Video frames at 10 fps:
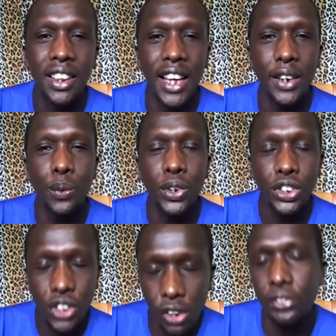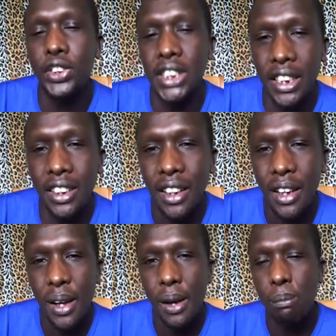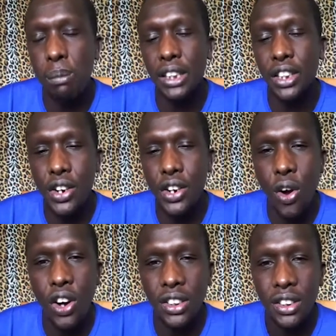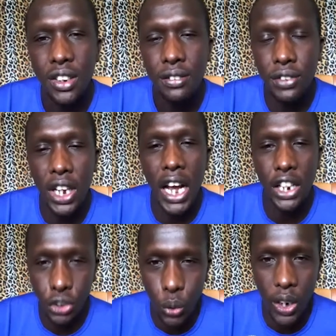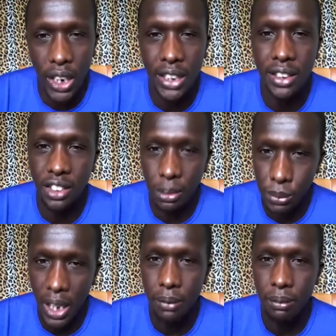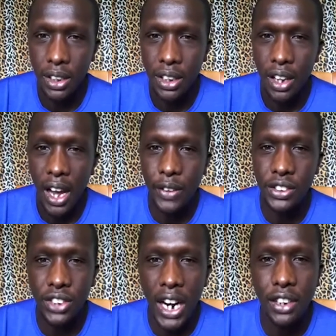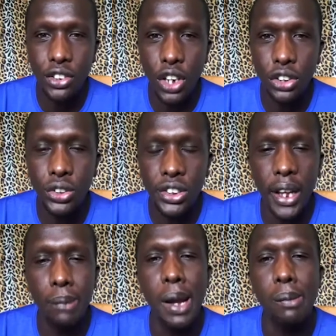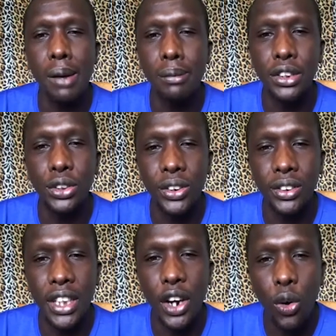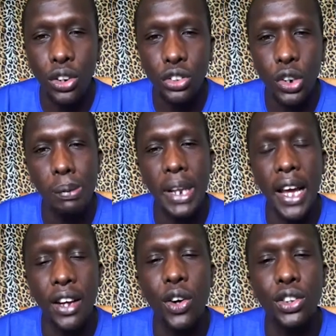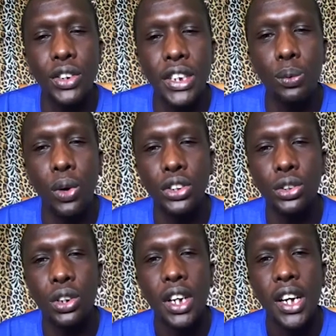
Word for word: that was comforting, but not very assuring at the same time. I was trying not to tell my mom the, the whole story, but I also didn't want to